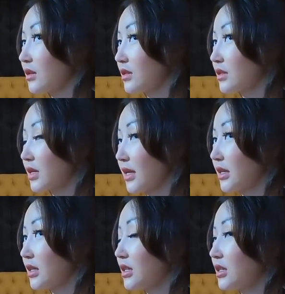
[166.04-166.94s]
The
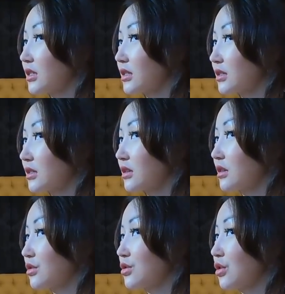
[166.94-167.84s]
senators,
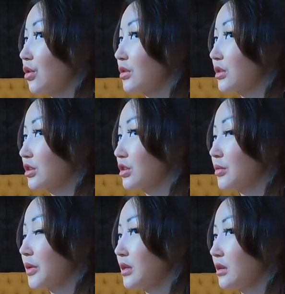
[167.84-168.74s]
mm-hmm. John
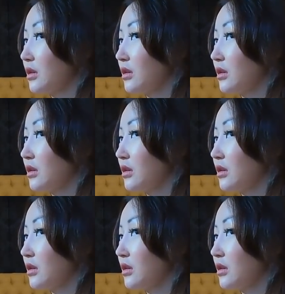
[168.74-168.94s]
Derby.